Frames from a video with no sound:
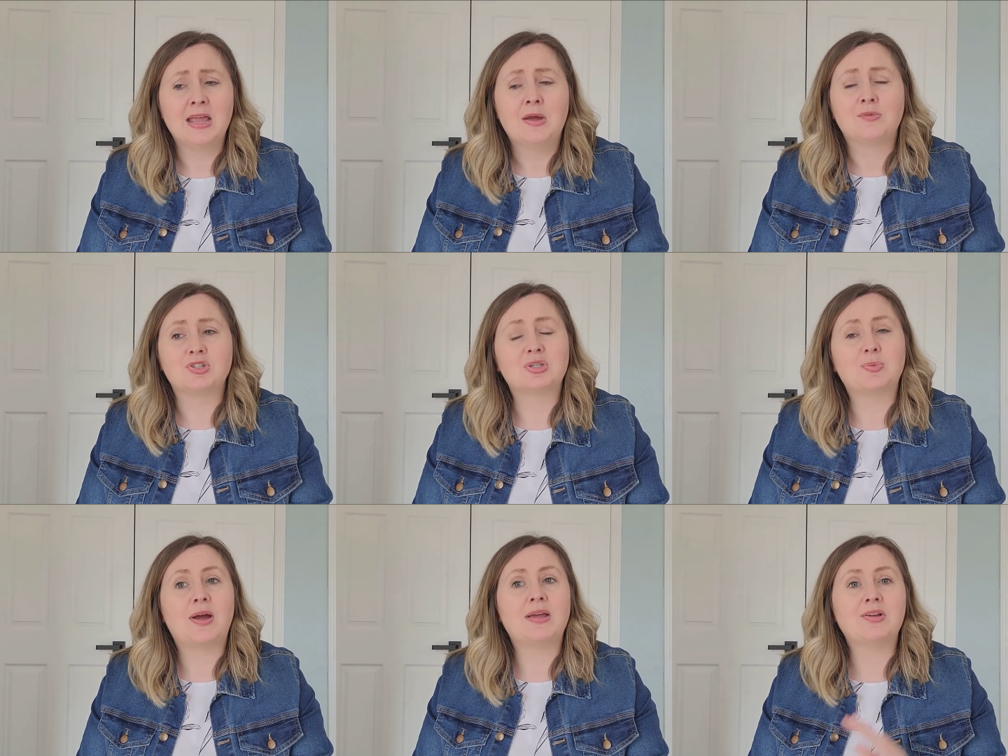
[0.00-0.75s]
which is
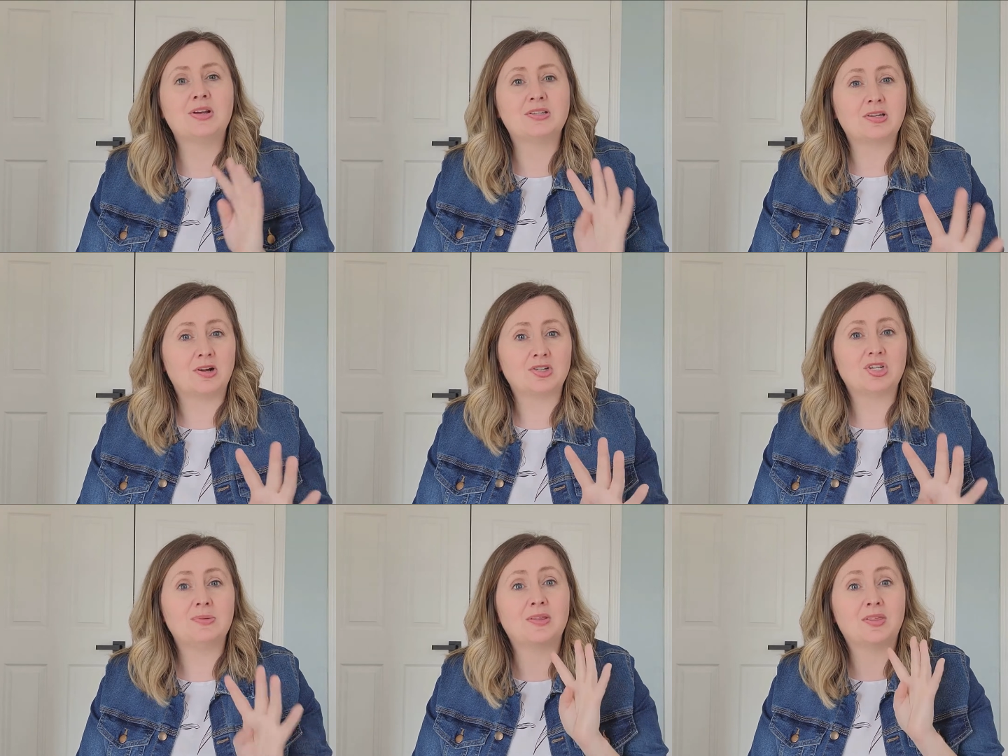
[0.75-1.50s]
why I'm going to talk to
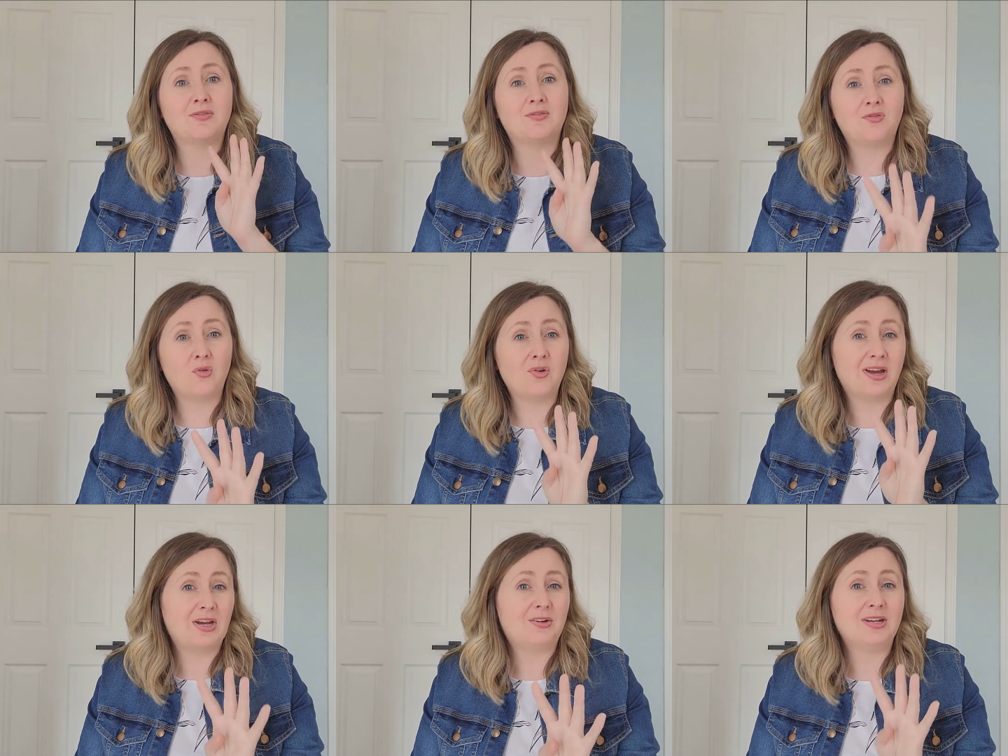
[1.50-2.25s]
you about the four
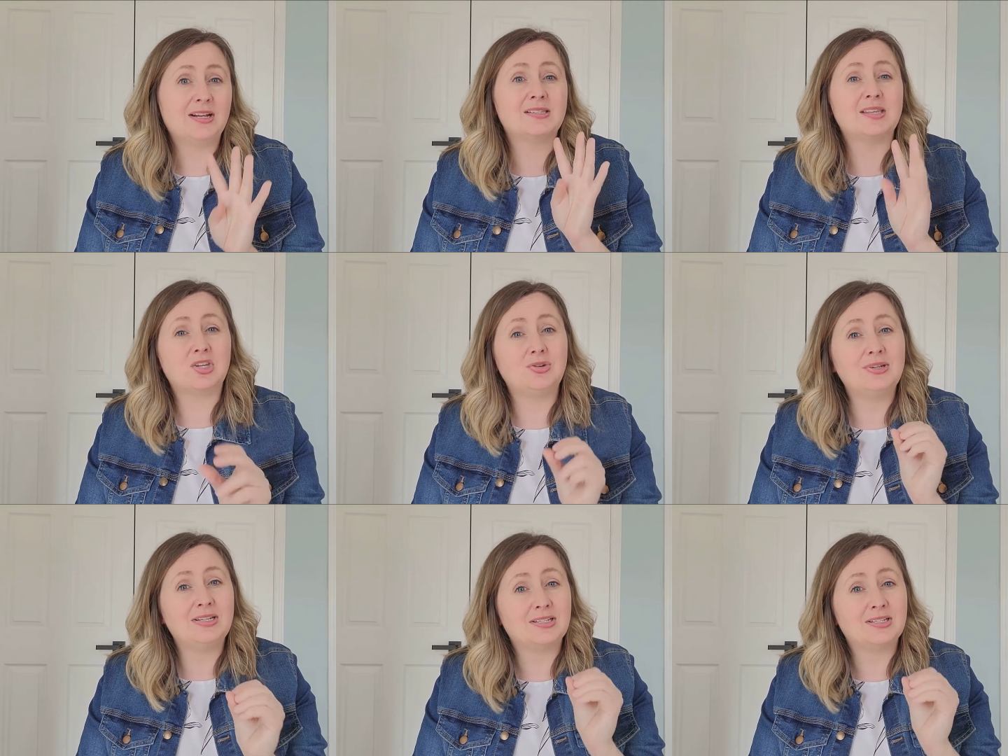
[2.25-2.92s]
areas that you need